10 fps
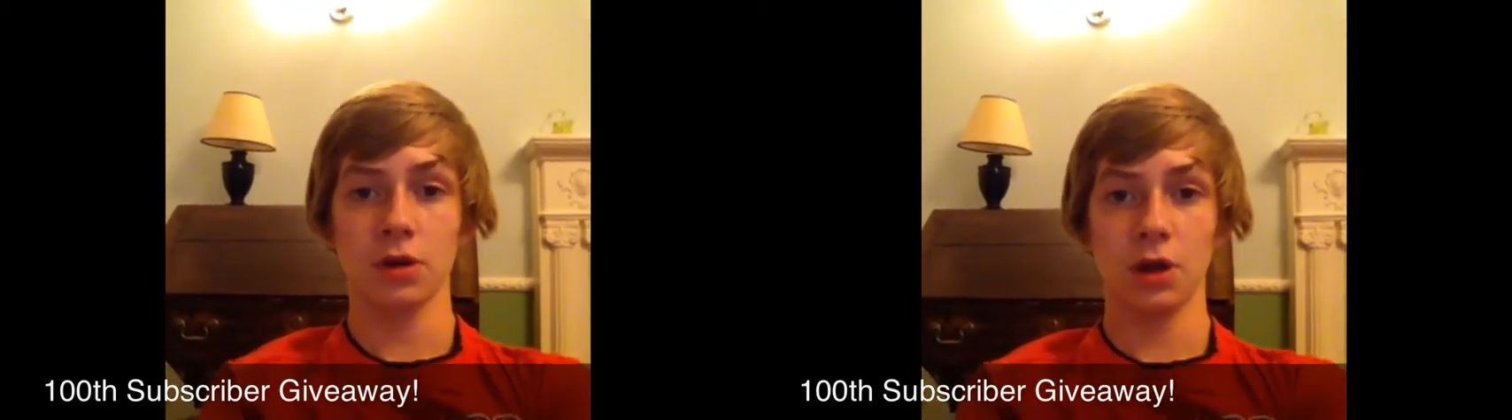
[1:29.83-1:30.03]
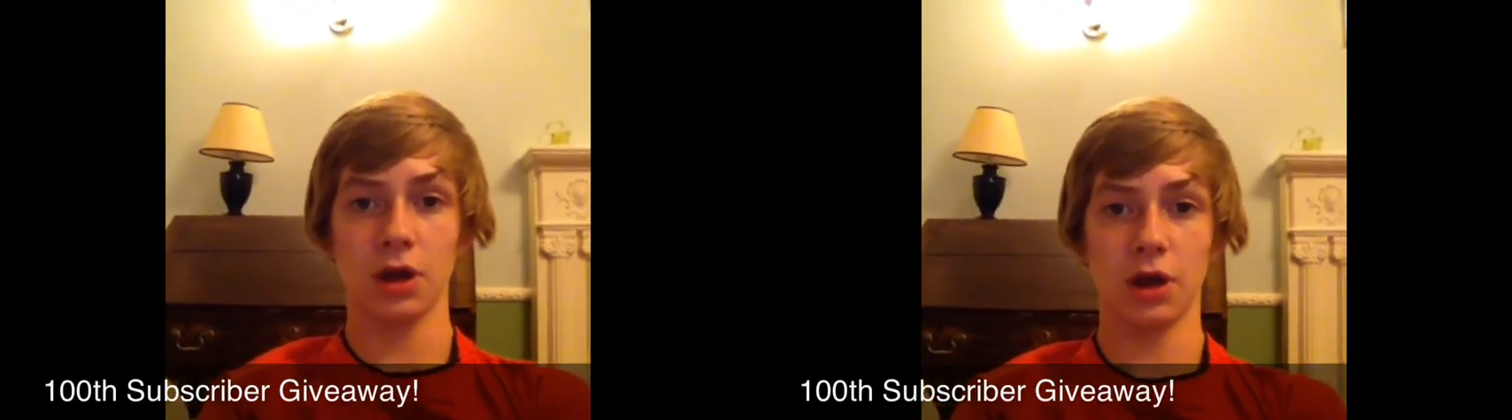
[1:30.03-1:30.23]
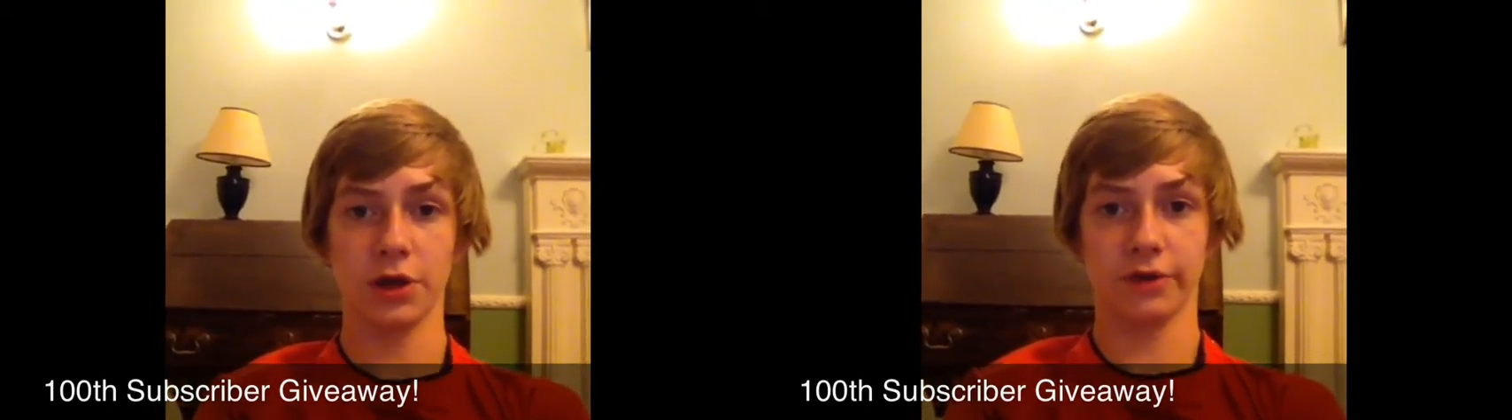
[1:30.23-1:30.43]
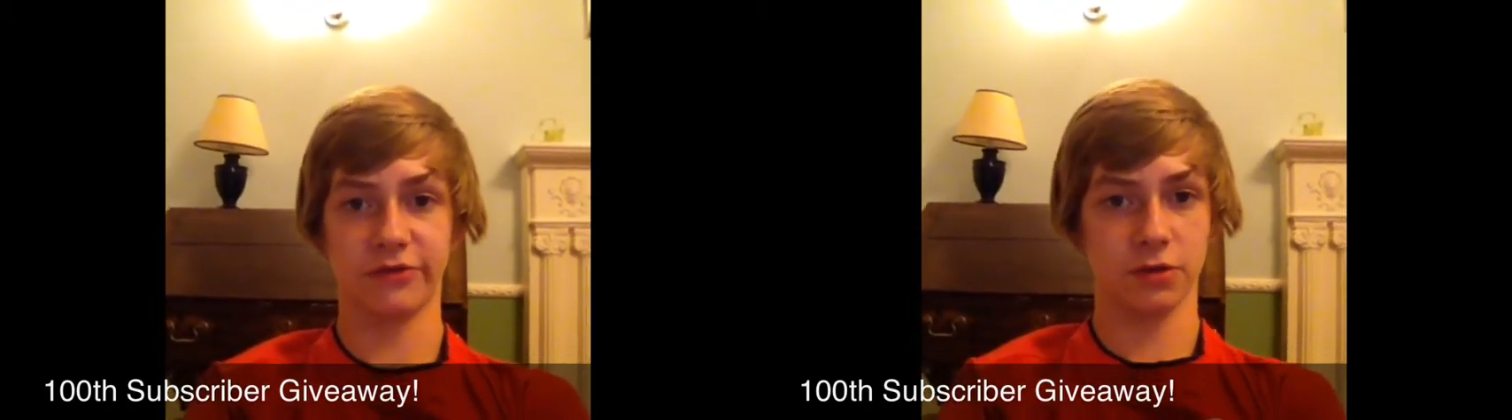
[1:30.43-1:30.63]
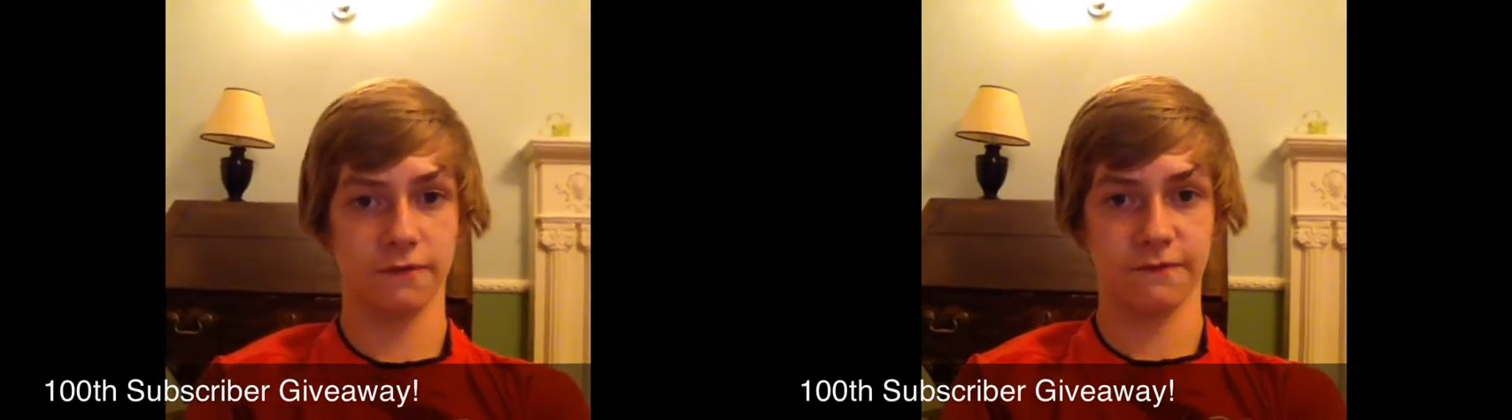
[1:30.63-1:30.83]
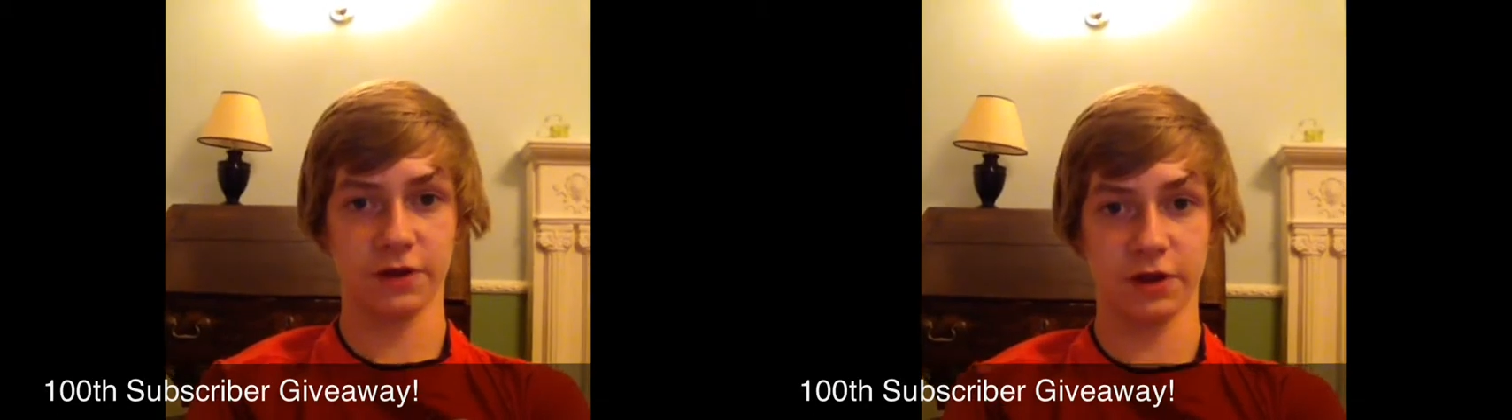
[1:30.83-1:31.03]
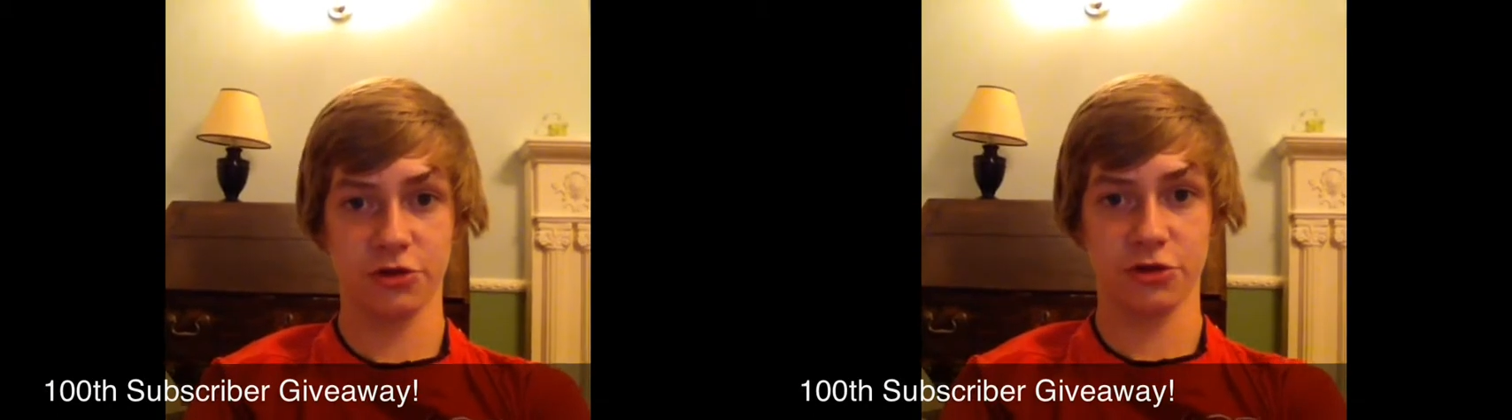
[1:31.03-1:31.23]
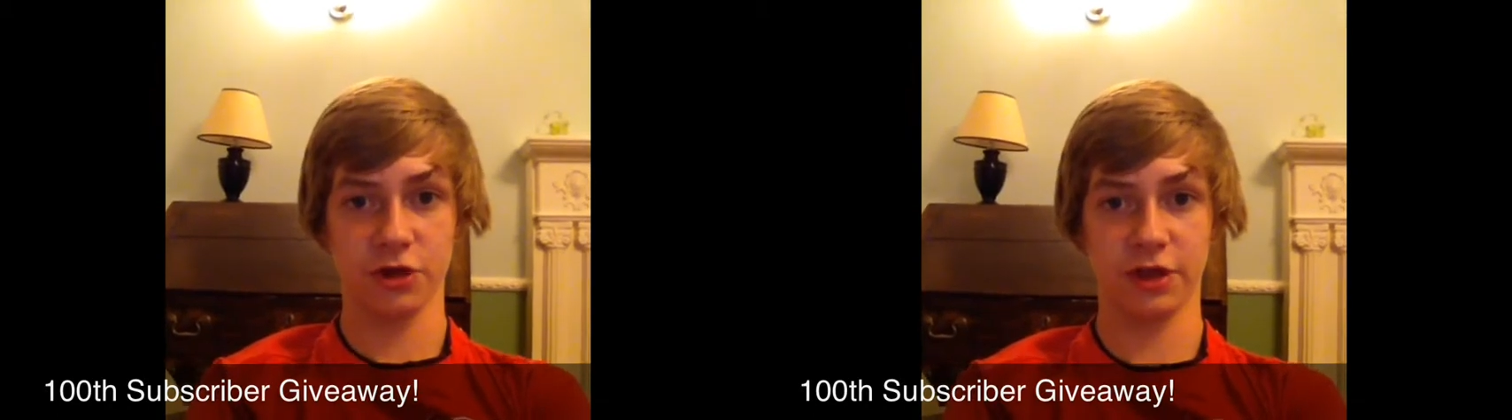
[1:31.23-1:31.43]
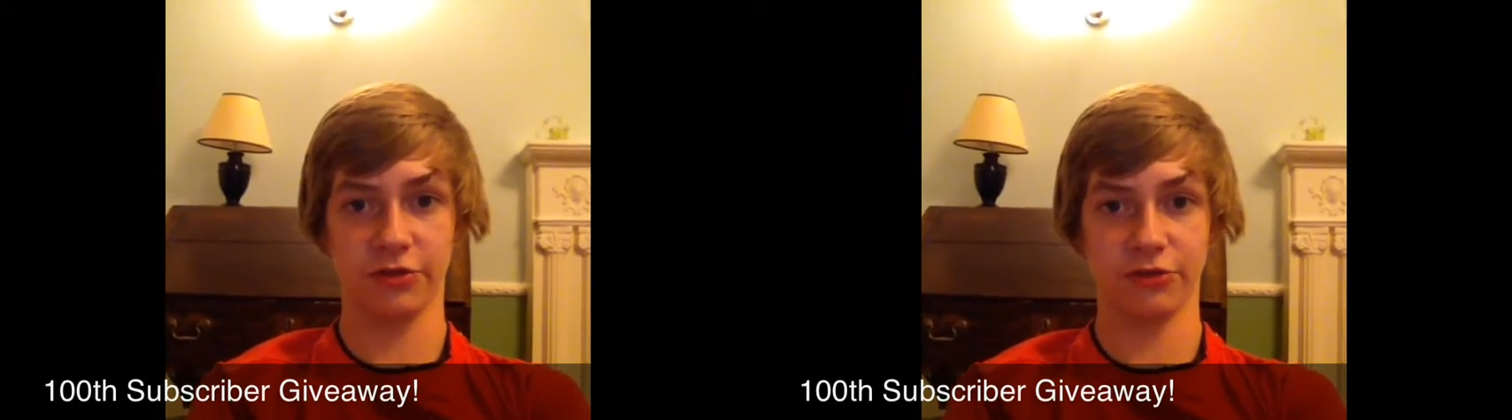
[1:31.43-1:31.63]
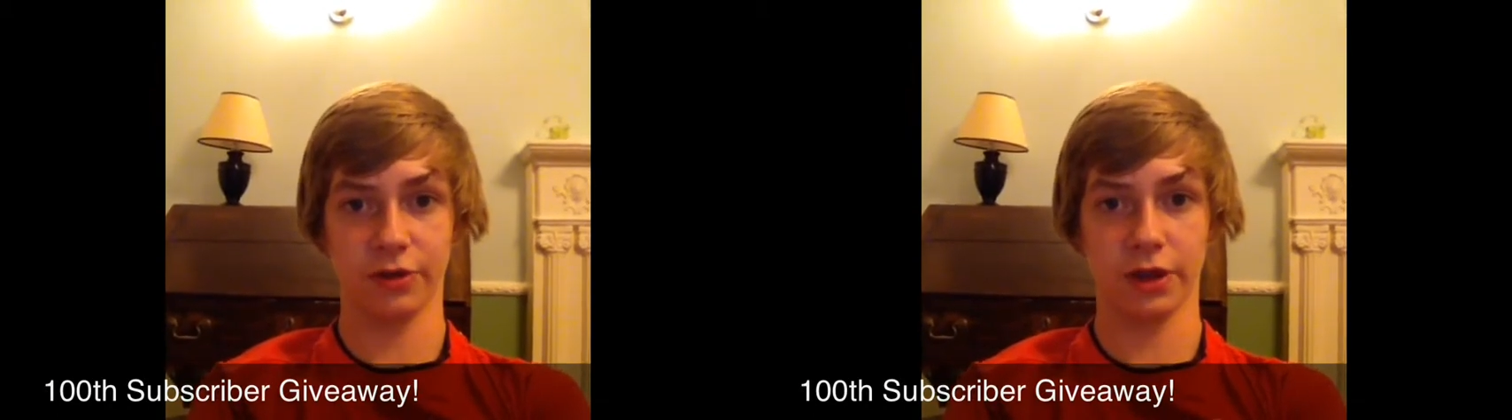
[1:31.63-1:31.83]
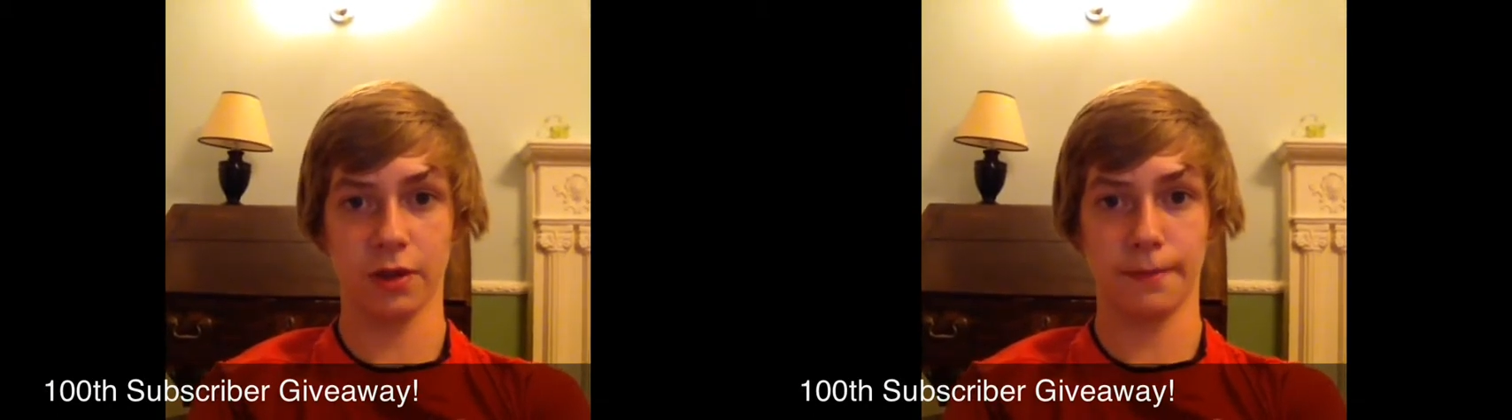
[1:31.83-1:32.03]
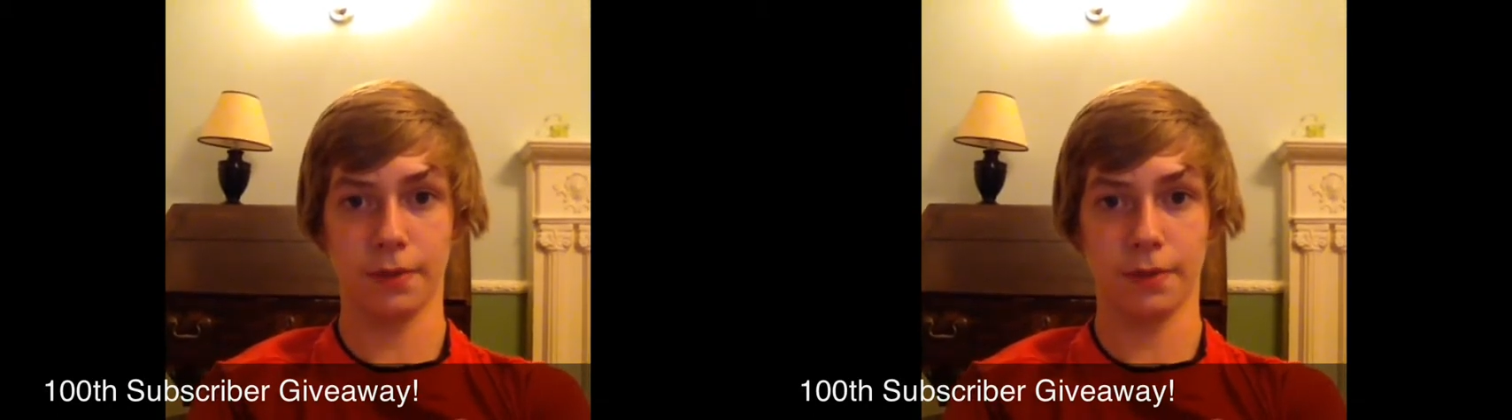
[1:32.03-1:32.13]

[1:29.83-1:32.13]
Uh, you have to finish entering